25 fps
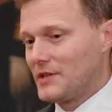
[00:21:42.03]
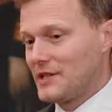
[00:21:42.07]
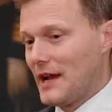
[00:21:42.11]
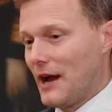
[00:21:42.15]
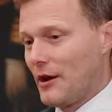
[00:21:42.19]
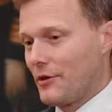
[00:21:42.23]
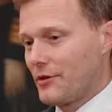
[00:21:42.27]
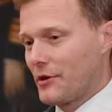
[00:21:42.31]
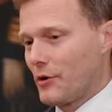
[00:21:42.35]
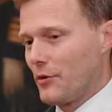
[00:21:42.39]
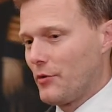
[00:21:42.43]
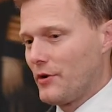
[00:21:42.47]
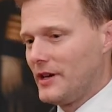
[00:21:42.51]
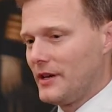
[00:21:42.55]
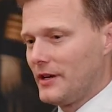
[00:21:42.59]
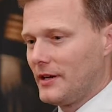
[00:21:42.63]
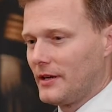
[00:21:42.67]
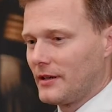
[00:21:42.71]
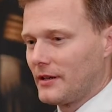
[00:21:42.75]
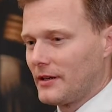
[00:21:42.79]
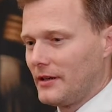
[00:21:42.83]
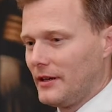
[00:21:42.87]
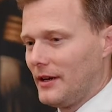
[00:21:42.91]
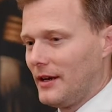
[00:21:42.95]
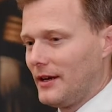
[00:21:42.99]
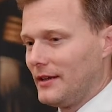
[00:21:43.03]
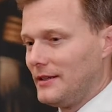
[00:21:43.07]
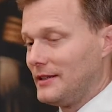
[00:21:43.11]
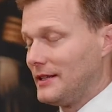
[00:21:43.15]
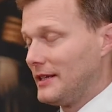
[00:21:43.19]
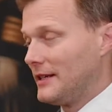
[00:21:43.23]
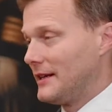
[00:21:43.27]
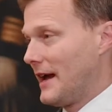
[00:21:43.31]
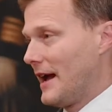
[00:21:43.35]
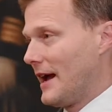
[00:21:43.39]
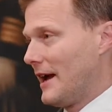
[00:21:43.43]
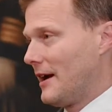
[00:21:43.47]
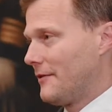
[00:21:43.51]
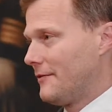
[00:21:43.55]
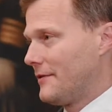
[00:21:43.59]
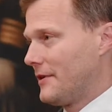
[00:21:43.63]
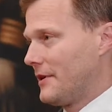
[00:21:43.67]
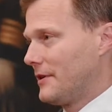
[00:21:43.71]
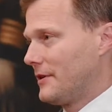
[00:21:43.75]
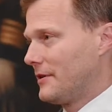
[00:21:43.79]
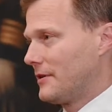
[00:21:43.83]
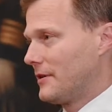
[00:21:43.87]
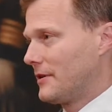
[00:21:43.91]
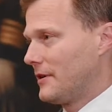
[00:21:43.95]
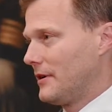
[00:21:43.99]
South Korea did
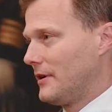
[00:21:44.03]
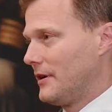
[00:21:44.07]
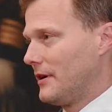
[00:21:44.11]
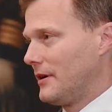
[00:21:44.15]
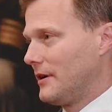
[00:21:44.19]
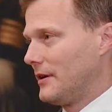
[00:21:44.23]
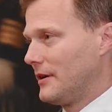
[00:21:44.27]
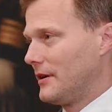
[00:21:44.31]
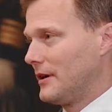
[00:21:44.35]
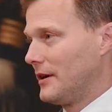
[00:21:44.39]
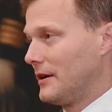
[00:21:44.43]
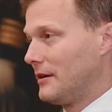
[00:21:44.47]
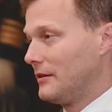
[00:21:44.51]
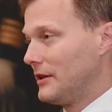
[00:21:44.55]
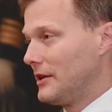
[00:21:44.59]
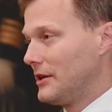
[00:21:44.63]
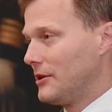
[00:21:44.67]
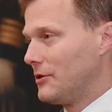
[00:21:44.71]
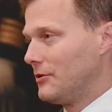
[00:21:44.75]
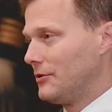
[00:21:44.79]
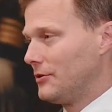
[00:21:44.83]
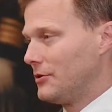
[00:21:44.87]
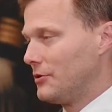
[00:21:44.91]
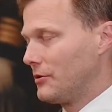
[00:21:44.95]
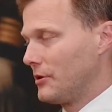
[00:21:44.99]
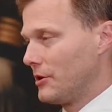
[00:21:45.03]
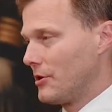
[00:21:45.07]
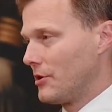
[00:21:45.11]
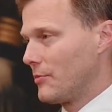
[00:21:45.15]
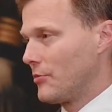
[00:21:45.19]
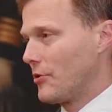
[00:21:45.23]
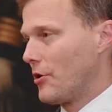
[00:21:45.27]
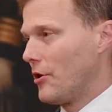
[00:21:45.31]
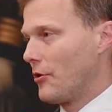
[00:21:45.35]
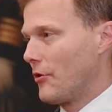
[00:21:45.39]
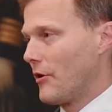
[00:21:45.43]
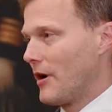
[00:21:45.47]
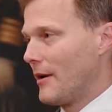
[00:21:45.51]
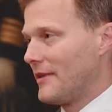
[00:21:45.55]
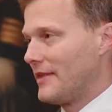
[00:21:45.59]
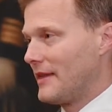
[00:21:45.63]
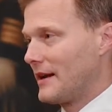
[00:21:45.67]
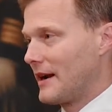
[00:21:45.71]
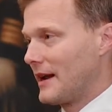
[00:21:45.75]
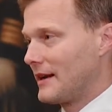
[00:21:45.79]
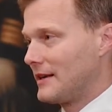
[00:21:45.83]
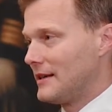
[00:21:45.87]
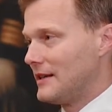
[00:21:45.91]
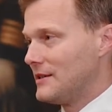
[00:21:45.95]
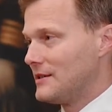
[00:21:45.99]
have an illegal nuclear
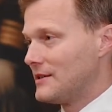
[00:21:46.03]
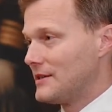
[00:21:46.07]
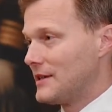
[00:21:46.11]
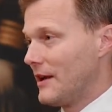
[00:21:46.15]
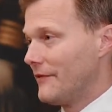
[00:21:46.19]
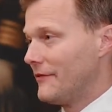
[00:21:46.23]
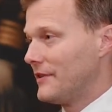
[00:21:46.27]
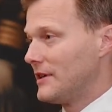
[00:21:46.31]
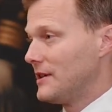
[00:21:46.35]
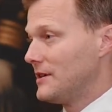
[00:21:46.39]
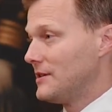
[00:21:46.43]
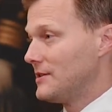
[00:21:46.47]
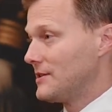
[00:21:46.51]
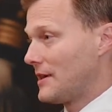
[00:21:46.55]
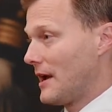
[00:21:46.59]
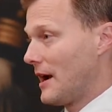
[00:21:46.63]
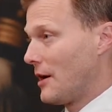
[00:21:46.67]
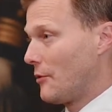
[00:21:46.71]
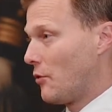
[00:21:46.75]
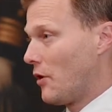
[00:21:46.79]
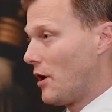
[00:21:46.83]
program in the 1970s.